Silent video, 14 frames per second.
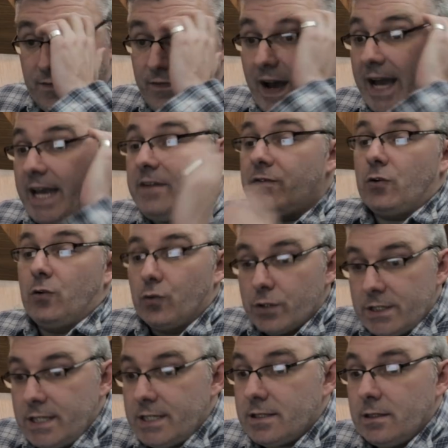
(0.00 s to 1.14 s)
5
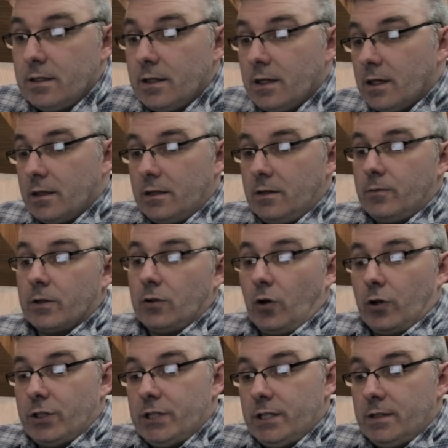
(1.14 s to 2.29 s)
courses that we're
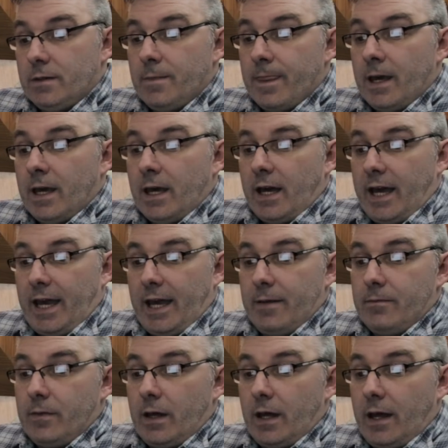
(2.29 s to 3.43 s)
launching.
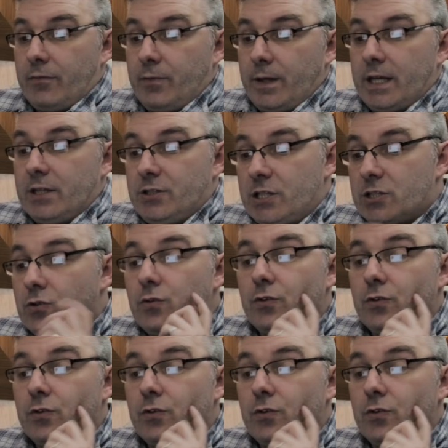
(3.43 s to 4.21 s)
If we can just